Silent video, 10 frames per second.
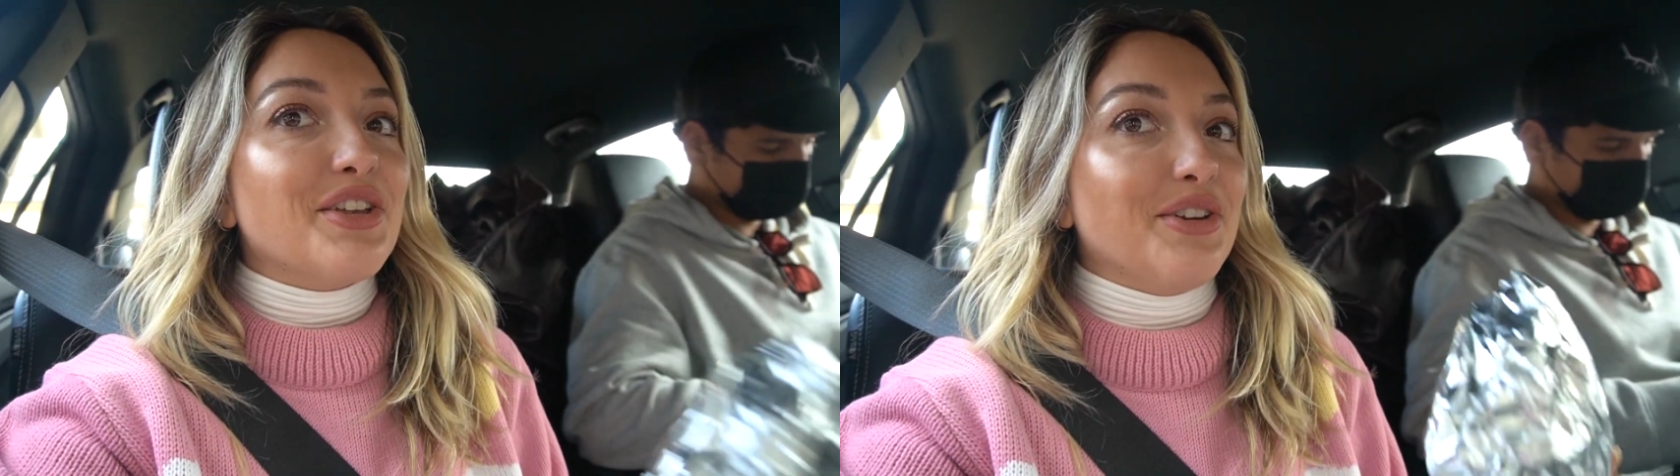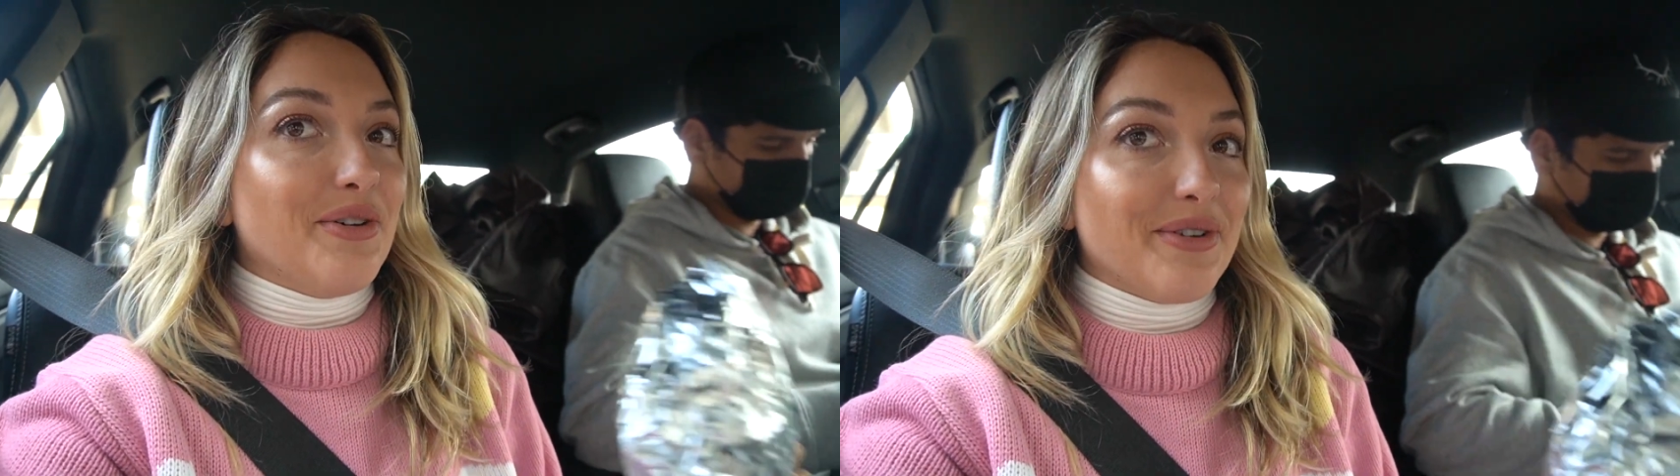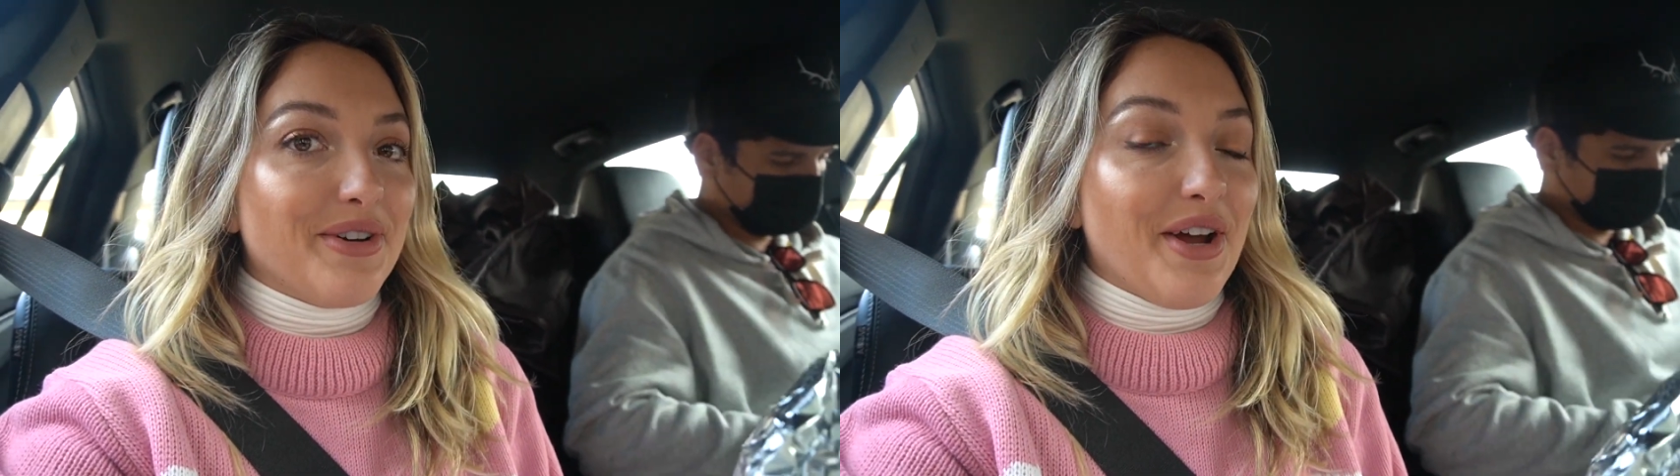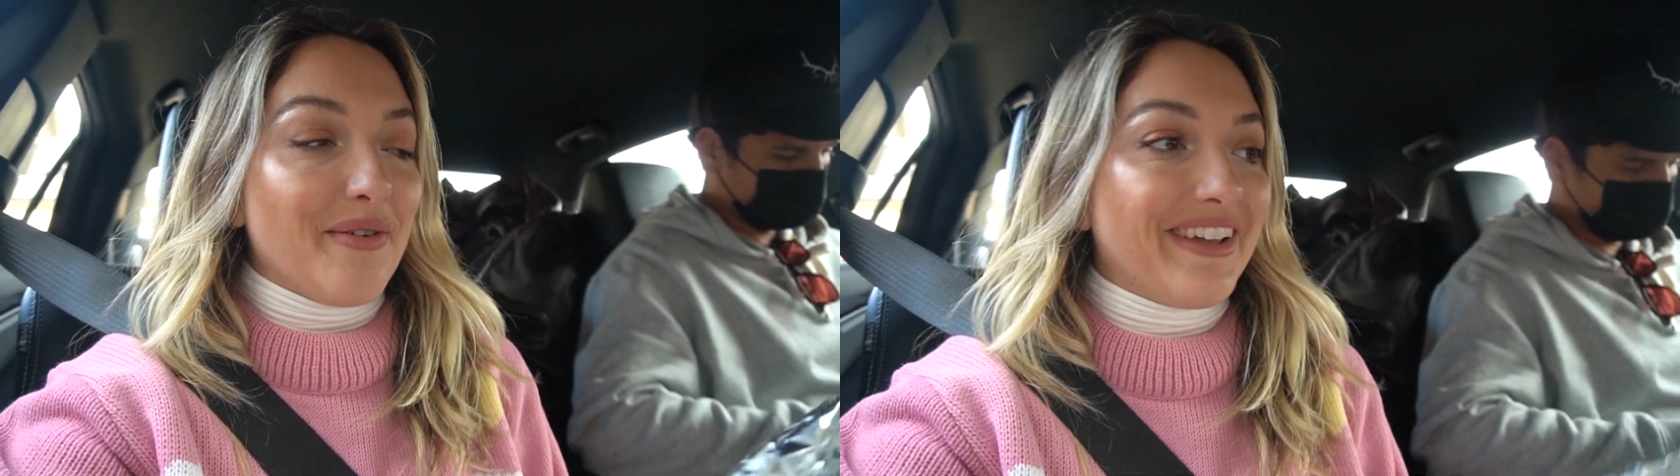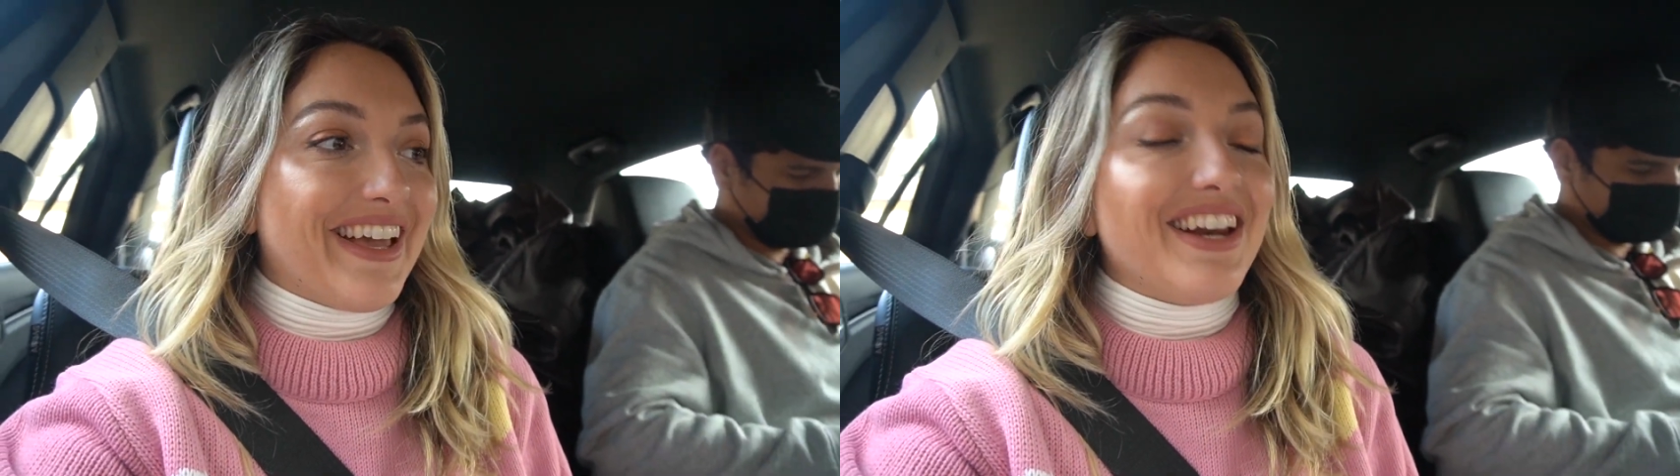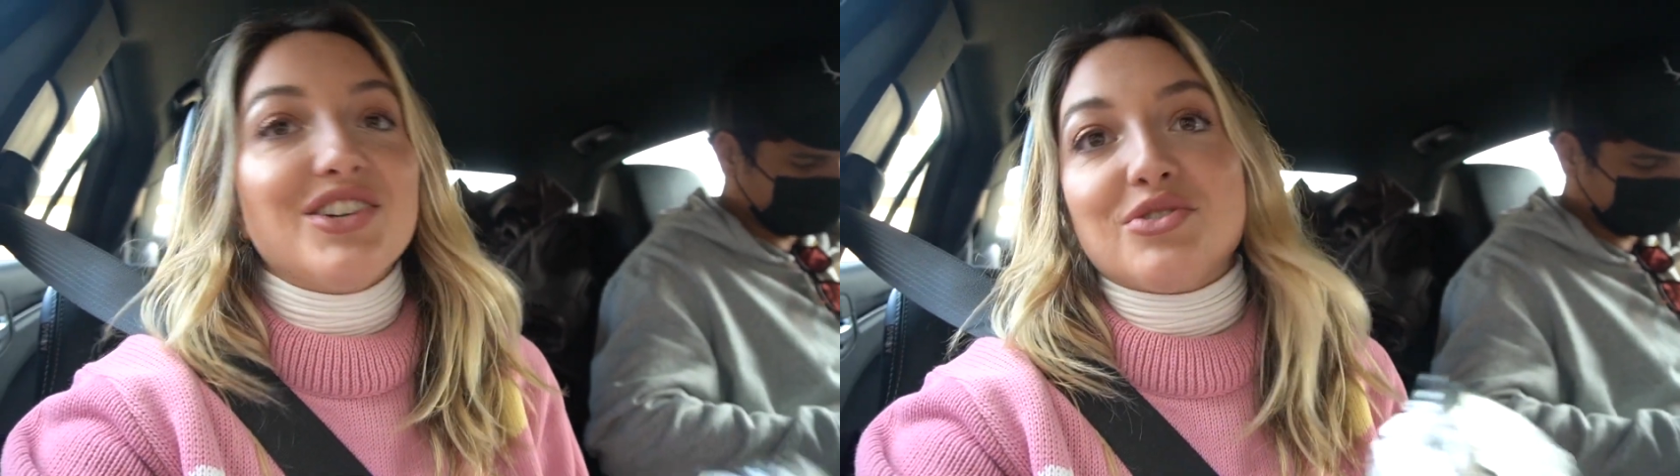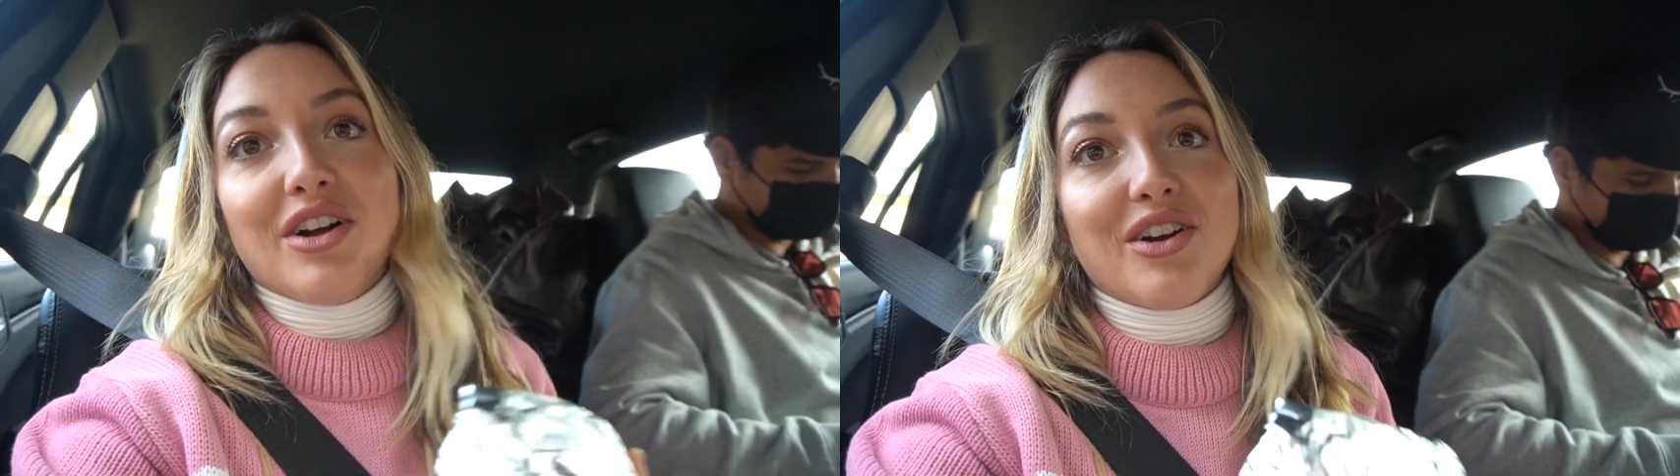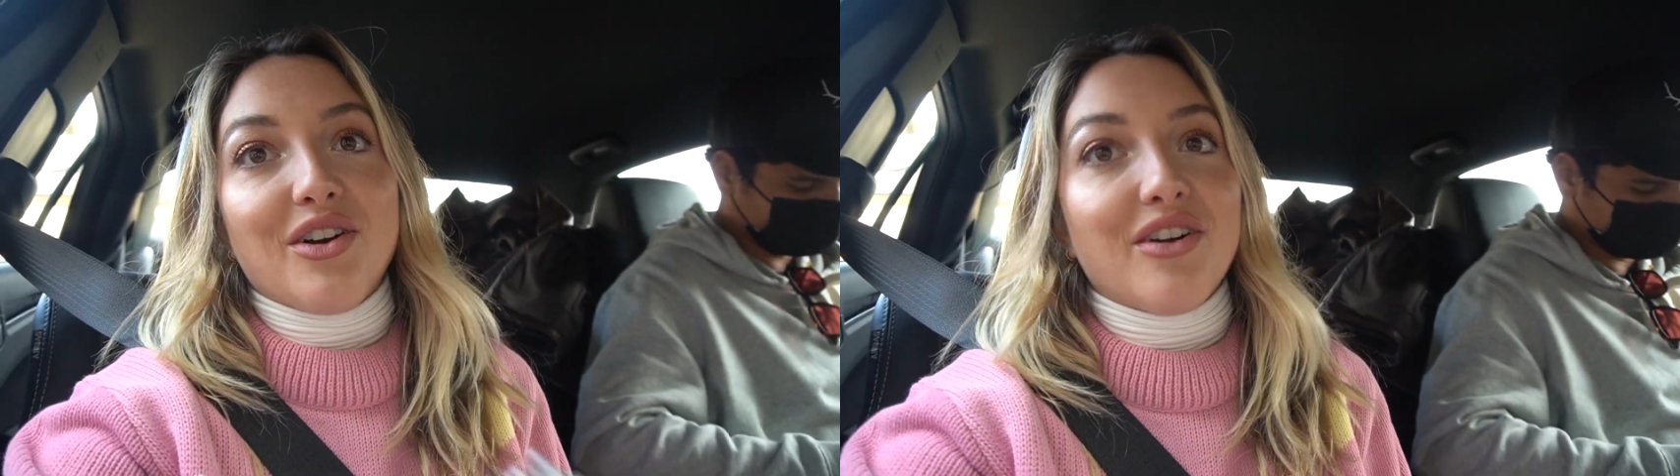you don't want to know. We get it
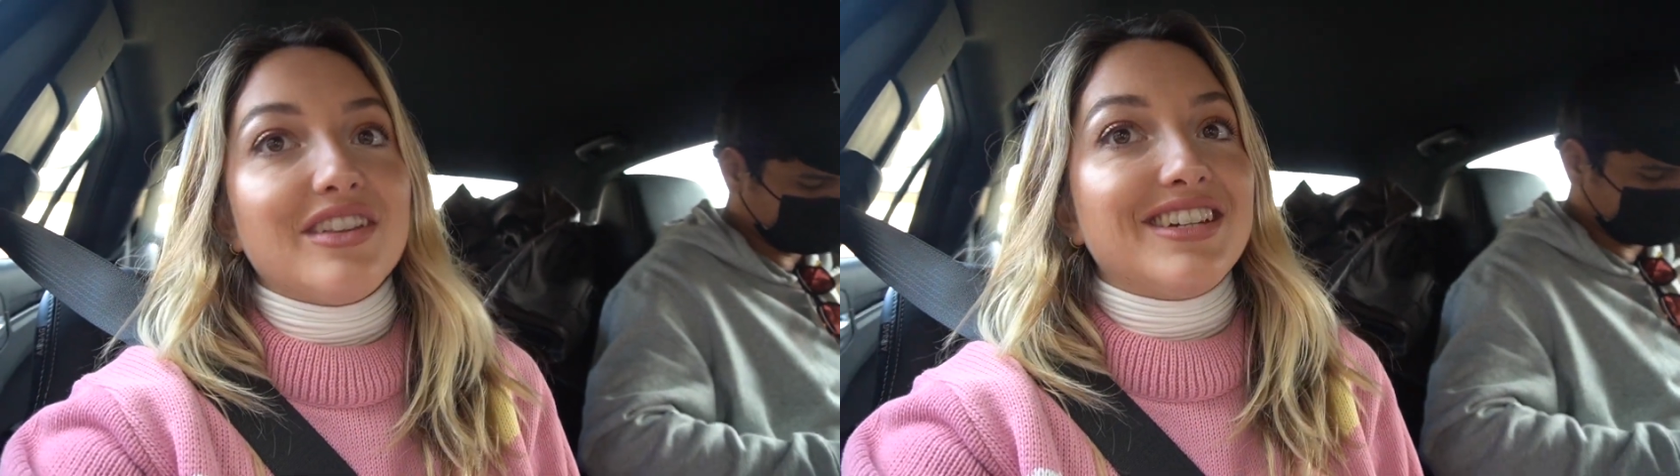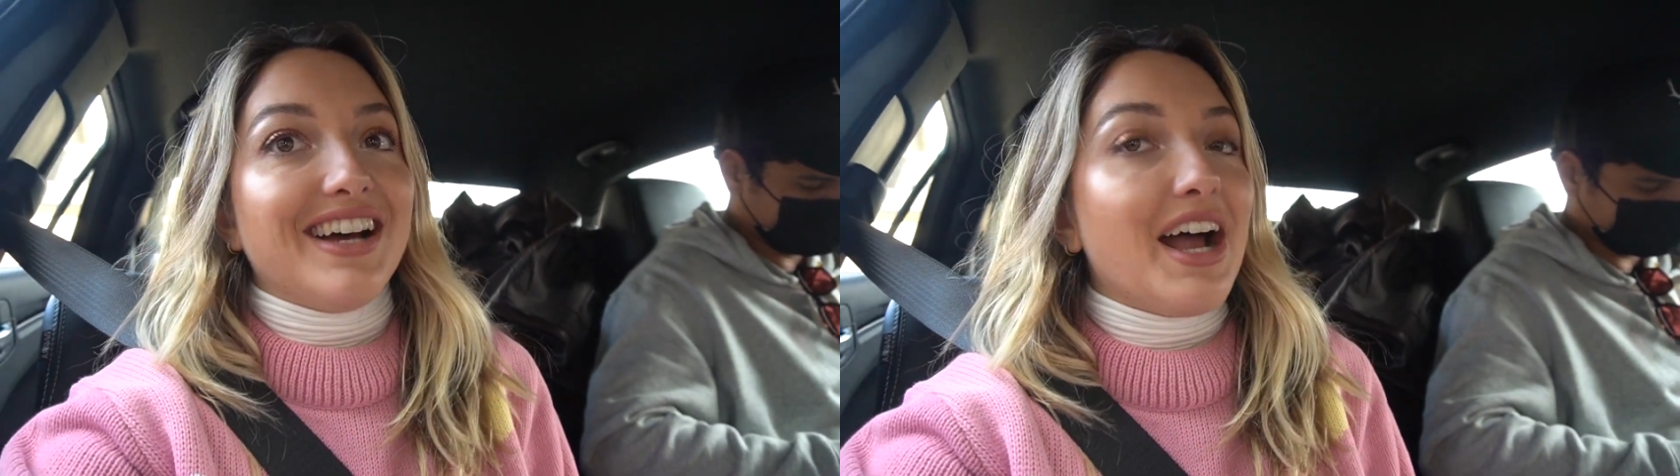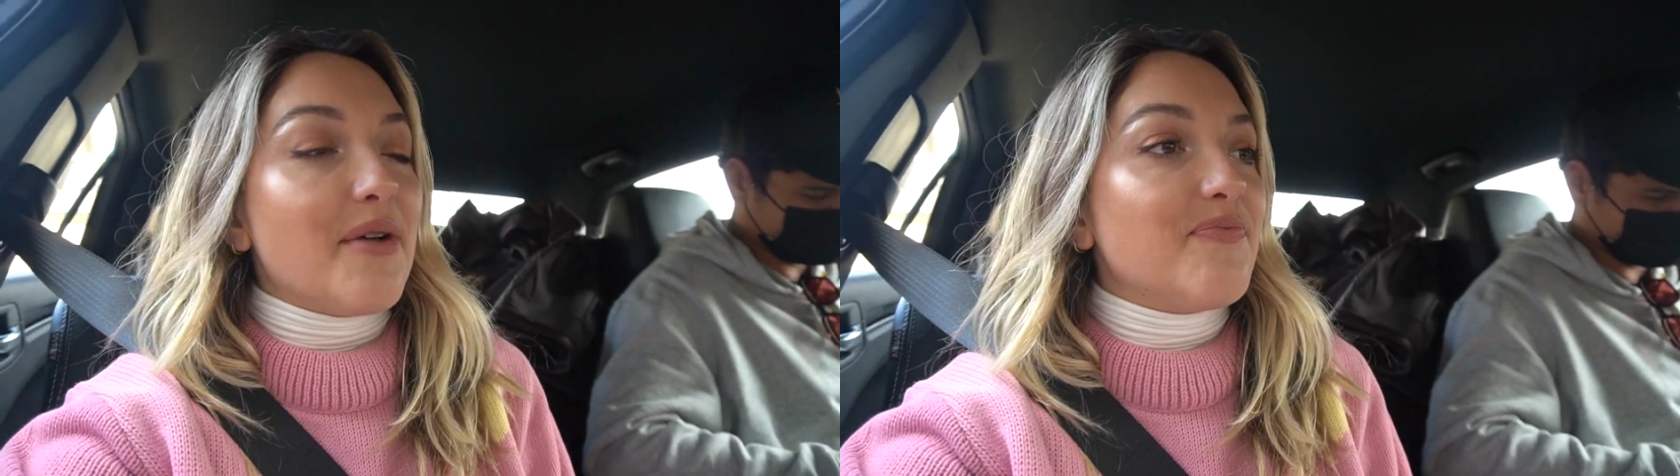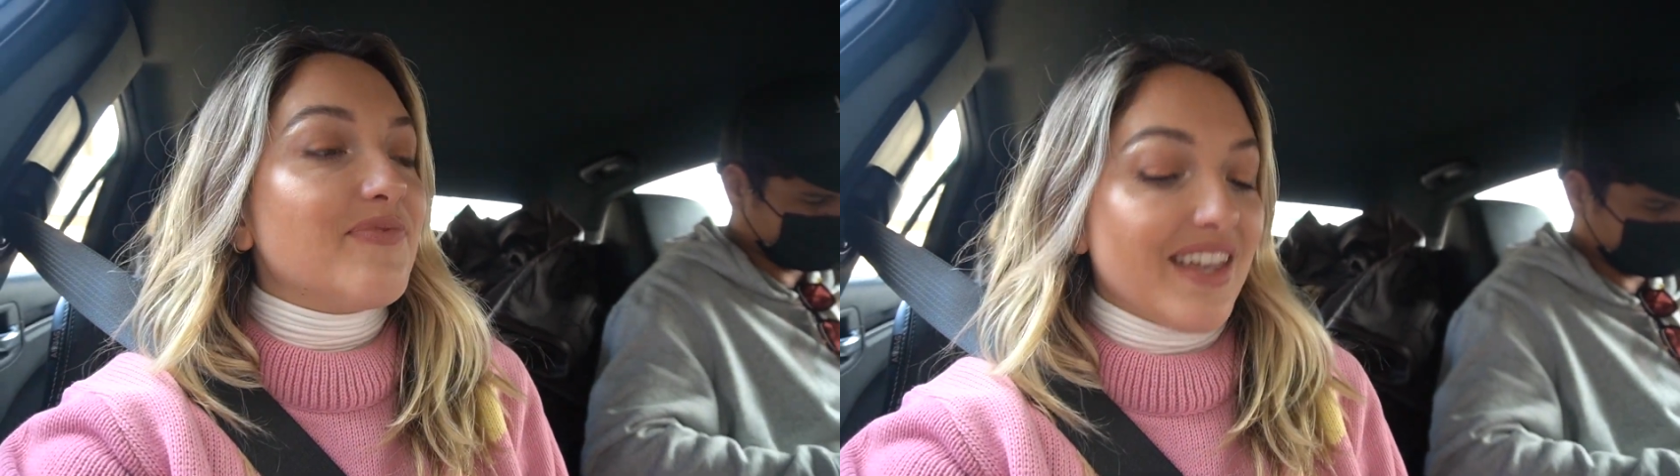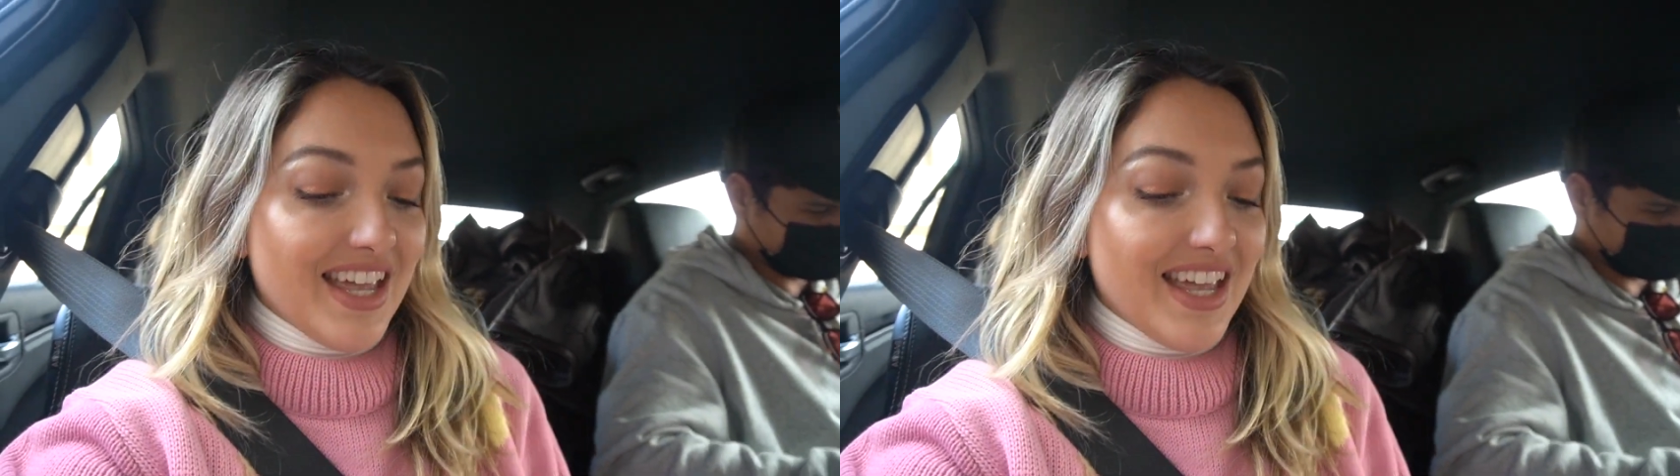drunk all the time.